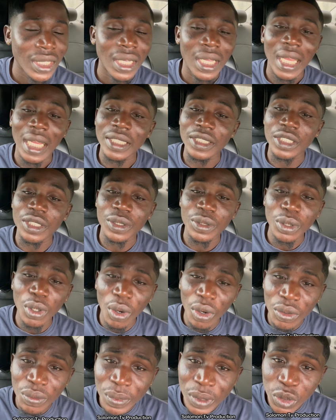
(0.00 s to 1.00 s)
And she
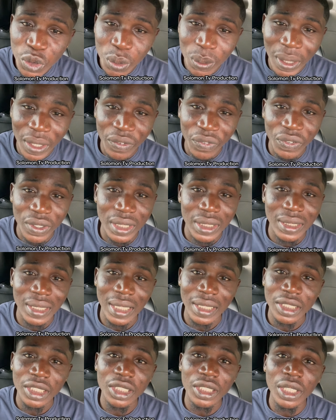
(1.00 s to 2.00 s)
told me to my face
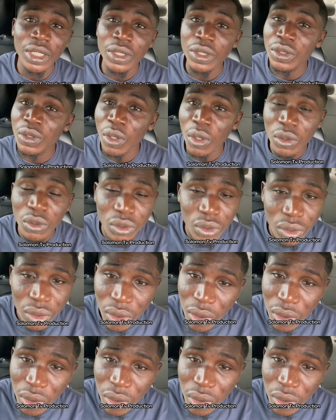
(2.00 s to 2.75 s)
that she's not